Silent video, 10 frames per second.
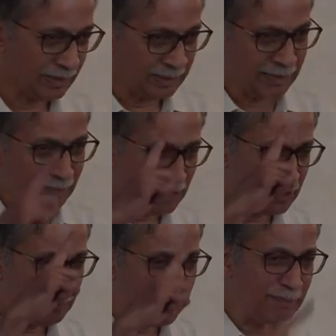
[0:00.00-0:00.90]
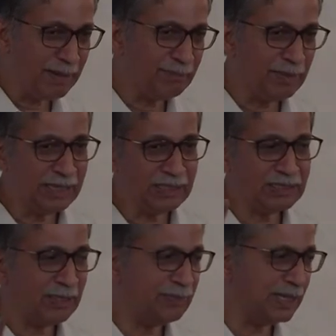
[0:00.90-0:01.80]
There must be a member
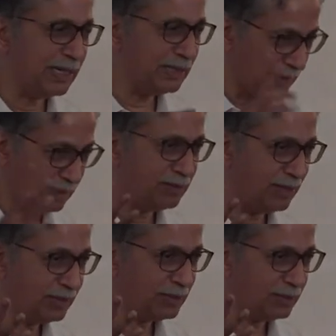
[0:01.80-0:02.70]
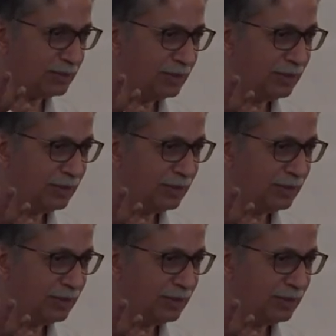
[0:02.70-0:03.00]
intercepting it in a truss